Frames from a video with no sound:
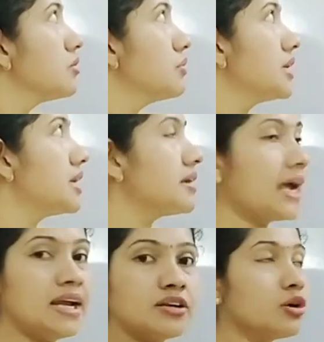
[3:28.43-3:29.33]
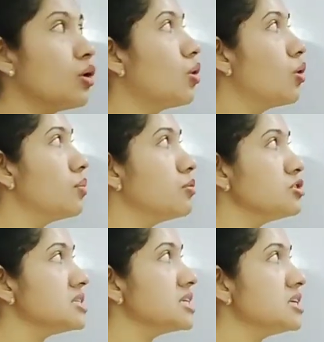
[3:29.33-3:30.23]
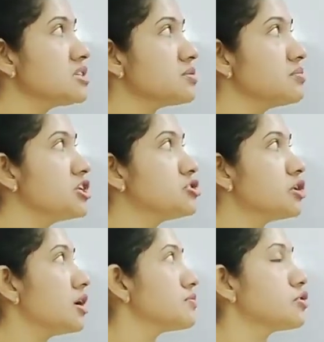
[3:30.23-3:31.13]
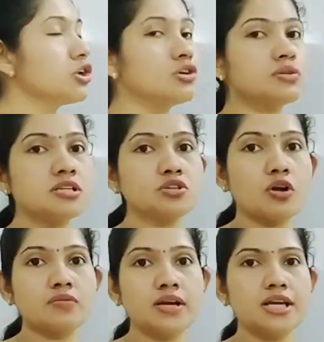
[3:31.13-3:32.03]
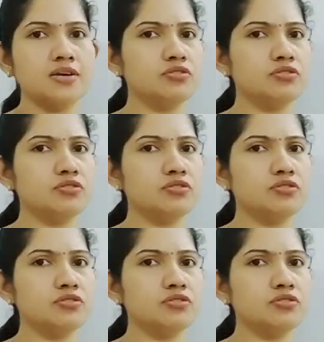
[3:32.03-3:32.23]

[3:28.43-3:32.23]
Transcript: We can write homogeneous mixture of solute and solvent.